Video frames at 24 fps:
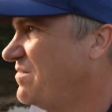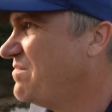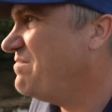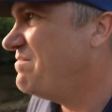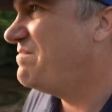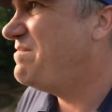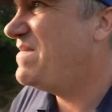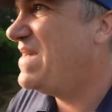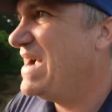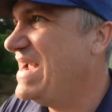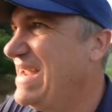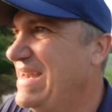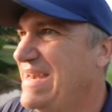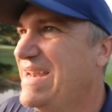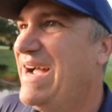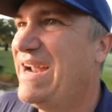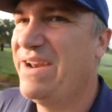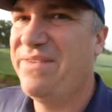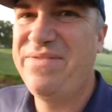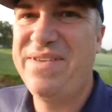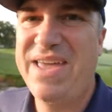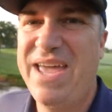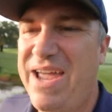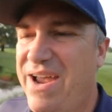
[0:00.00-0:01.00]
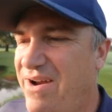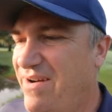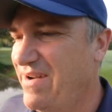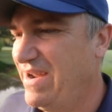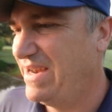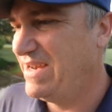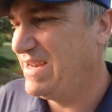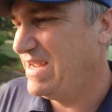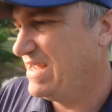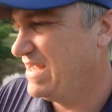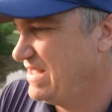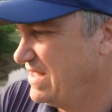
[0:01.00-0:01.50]
might not have
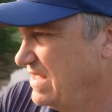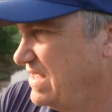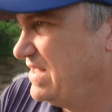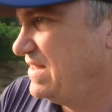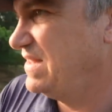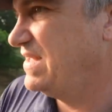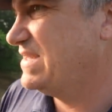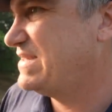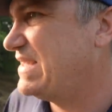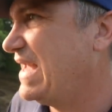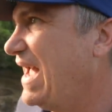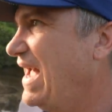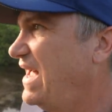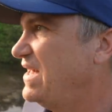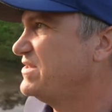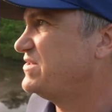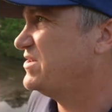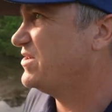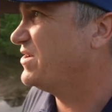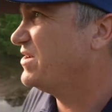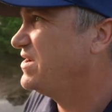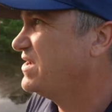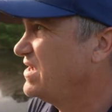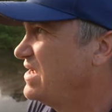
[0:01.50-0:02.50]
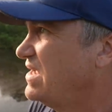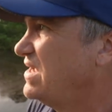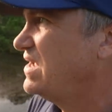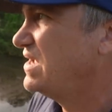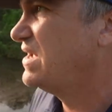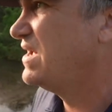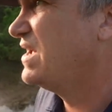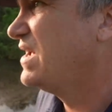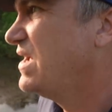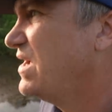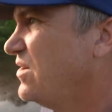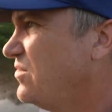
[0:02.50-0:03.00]
carried this hazard,
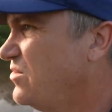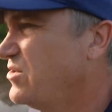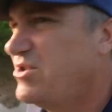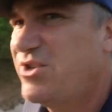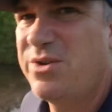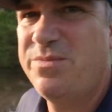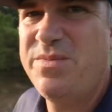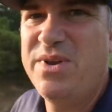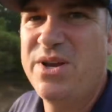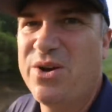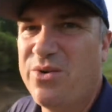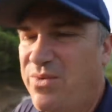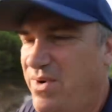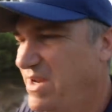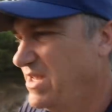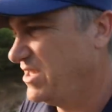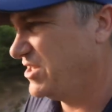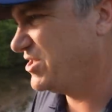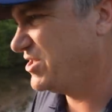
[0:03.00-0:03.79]
which would be a real